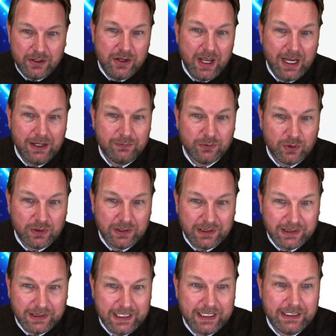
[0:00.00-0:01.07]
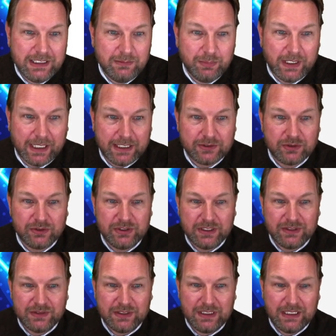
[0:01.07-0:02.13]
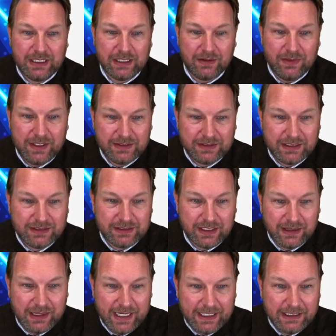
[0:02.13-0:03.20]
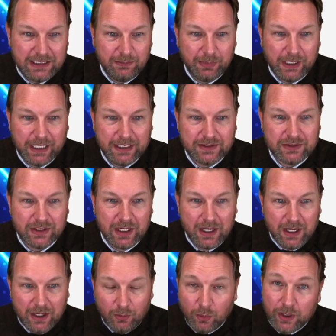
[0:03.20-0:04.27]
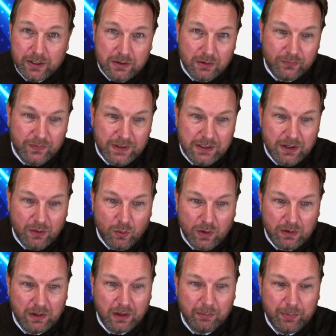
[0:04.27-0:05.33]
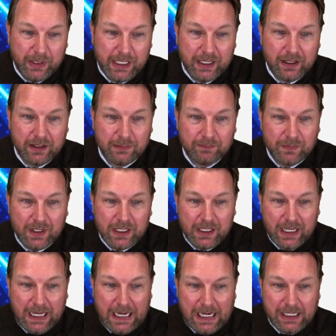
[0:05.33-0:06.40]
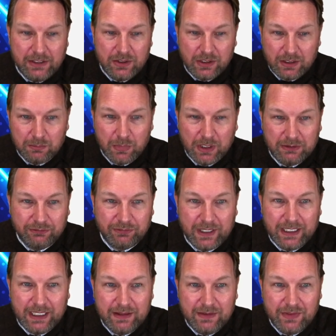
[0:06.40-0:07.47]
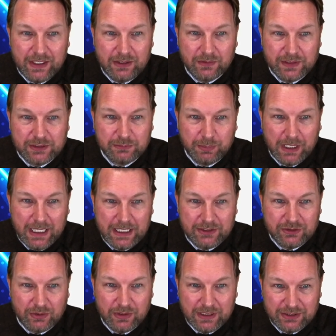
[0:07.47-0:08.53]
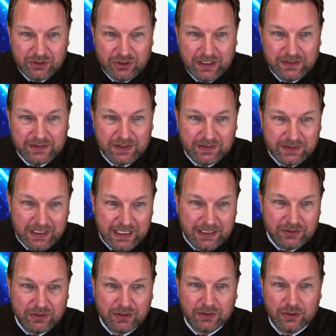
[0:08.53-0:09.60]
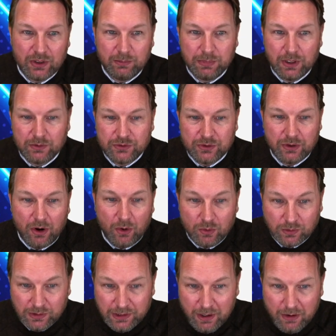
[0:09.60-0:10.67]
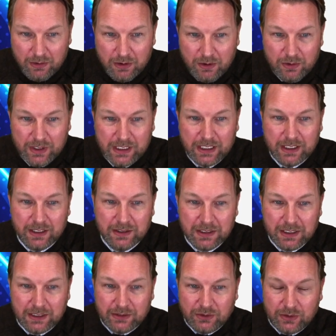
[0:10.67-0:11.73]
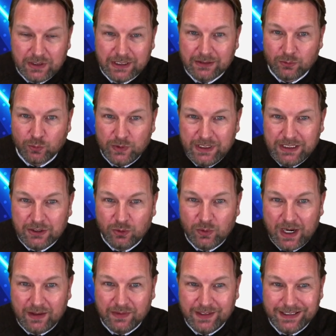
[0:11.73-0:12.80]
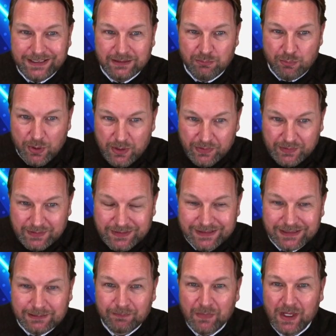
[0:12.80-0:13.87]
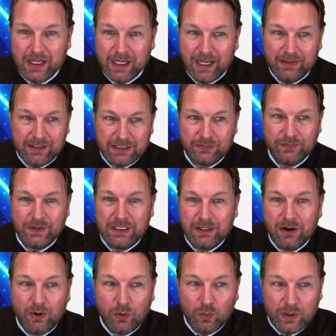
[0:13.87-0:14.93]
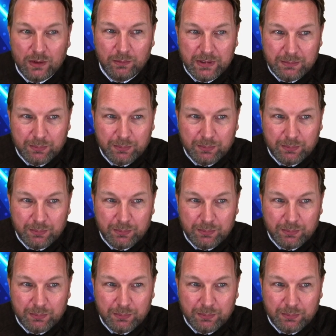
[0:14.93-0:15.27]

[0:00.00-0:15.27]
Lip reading: you have your landing page. As you can see here, this is the landing page where your video will appear. And you can modify anything on this page. So you can change the text, you can upload your own logo here, you can redirect these buttons, and this video will be